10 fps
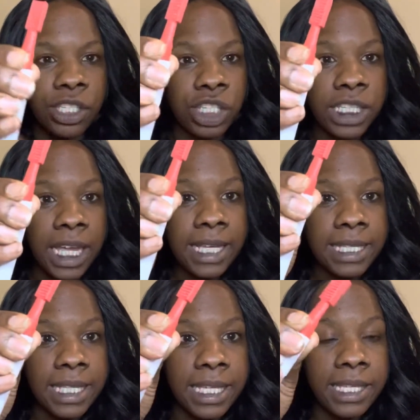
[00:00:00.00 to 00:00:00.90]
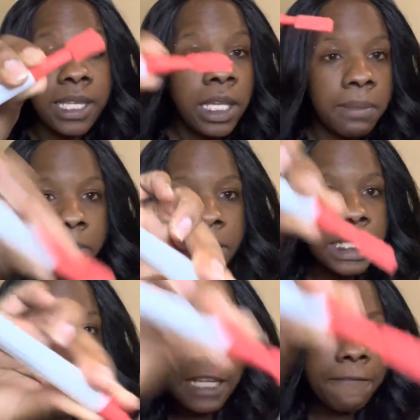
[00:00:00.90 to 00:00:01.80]
she takes this, puts
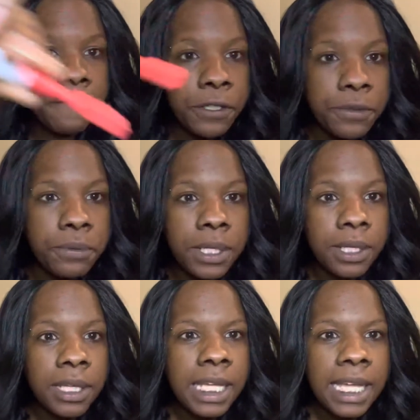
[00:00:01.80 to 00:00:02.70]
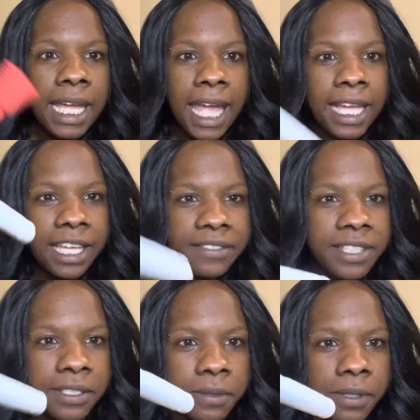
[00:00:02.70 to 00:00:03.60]
it in food, and gives it
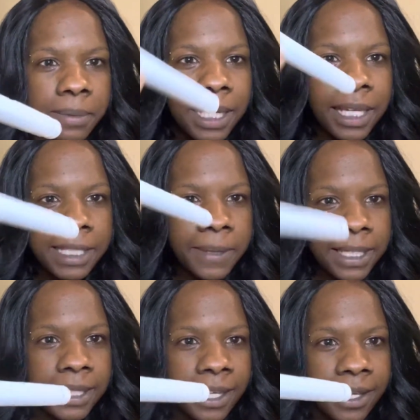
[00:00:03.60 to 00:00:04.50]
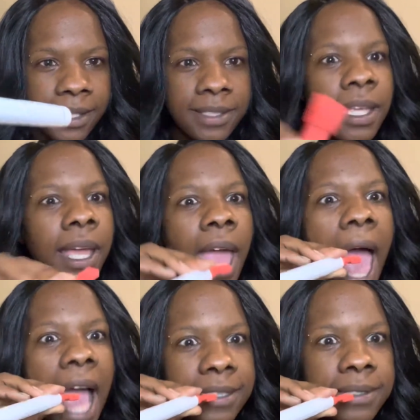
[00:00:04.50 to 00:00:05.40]
to him, and guess what he does?
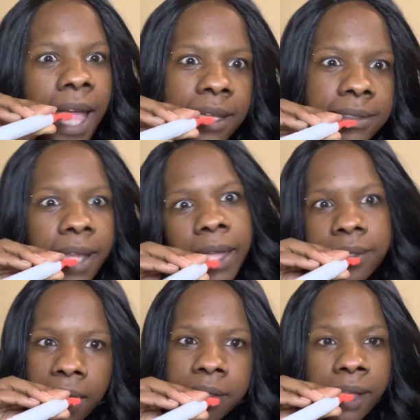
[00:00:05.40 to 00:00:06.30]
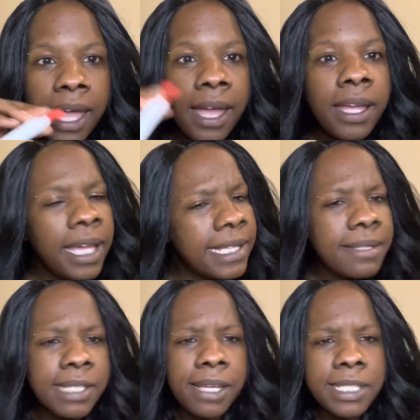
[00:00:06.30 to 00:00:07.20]
And
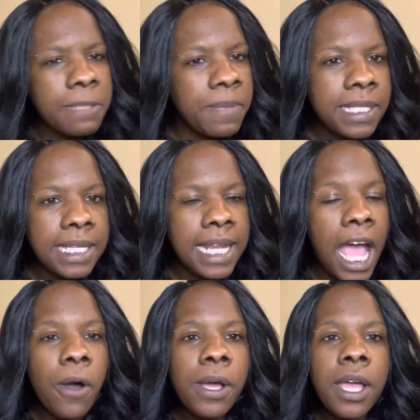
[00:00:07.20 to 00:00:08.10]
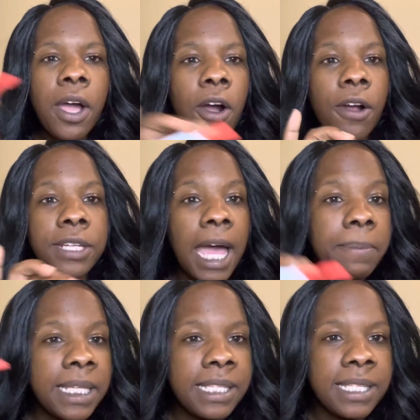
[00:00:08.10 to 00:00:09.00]
sometimes he spits it out or not,
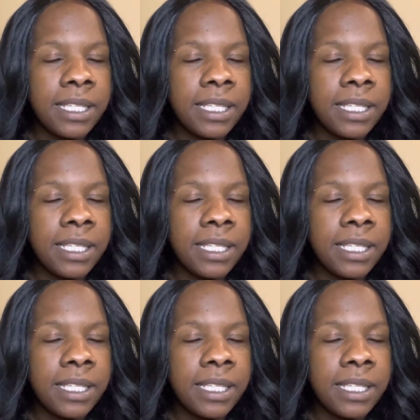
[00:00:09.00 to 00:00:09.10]
but he's